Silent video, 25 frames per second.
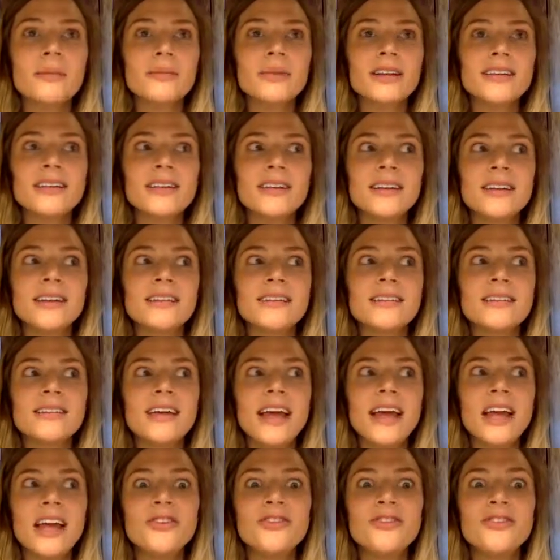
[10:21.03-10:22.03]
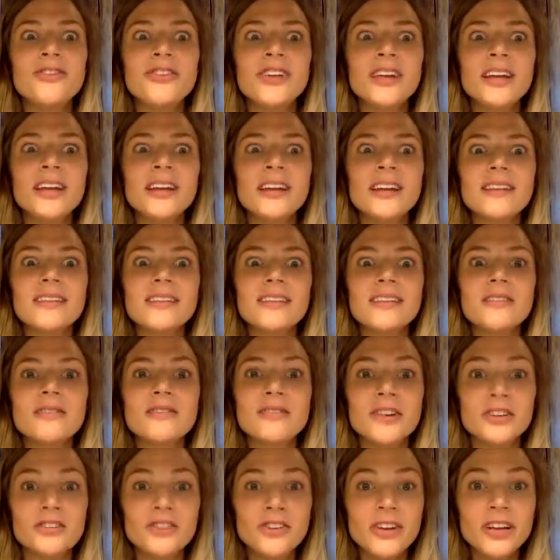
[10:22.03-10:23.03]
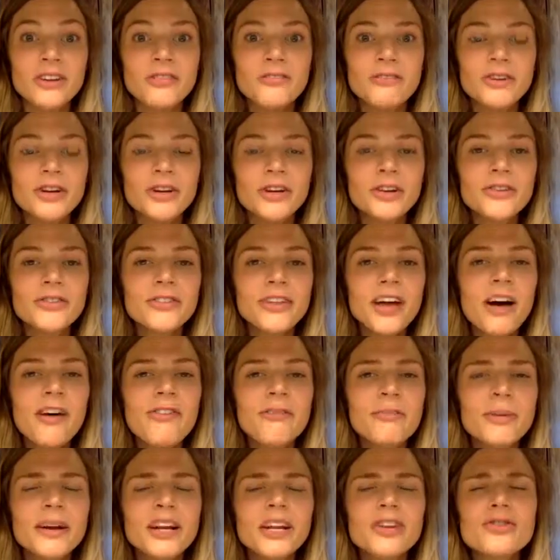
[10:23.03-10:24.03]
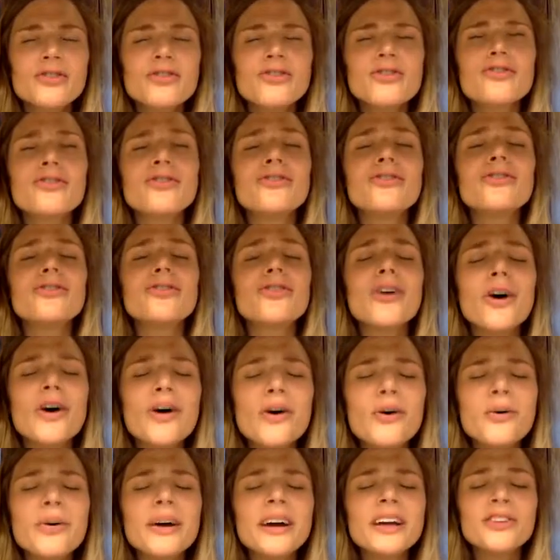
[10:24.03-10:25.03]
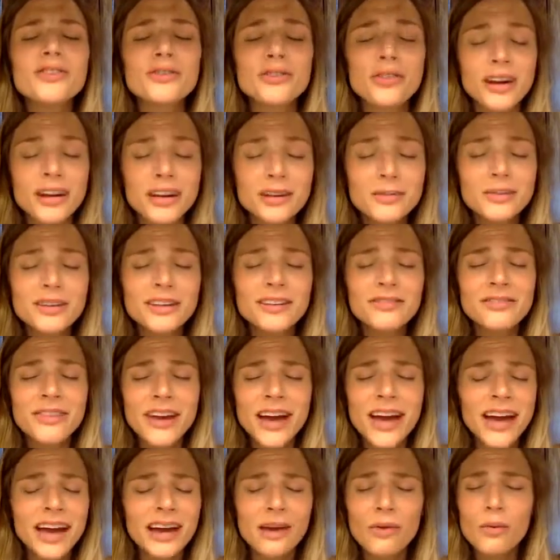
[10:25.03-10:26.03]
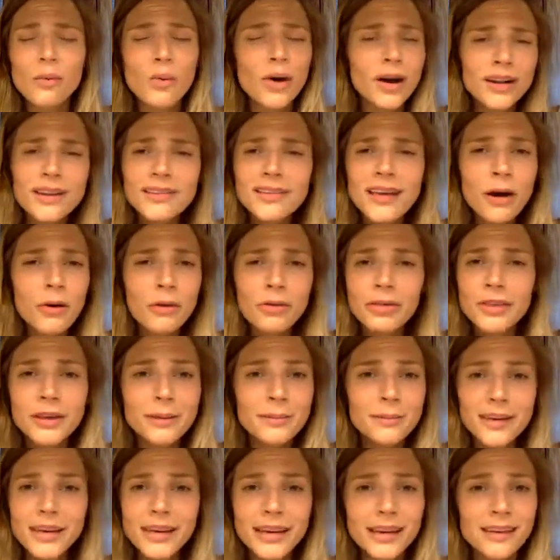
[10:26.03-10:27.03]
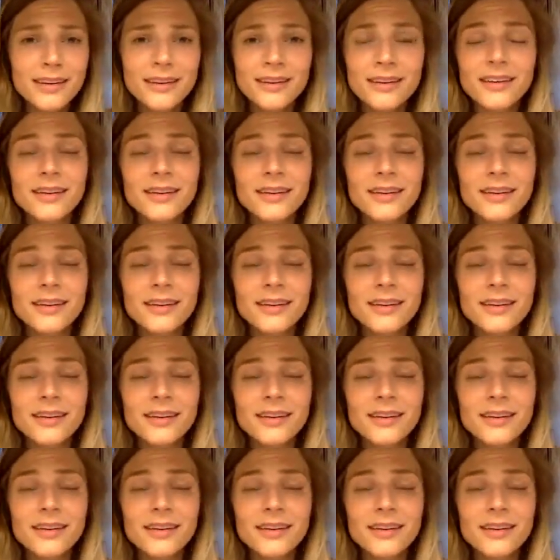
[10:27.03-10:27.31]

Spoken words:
it's an intention, it's a vision for yourself, but it's so incredibly vague. What does healthy mean?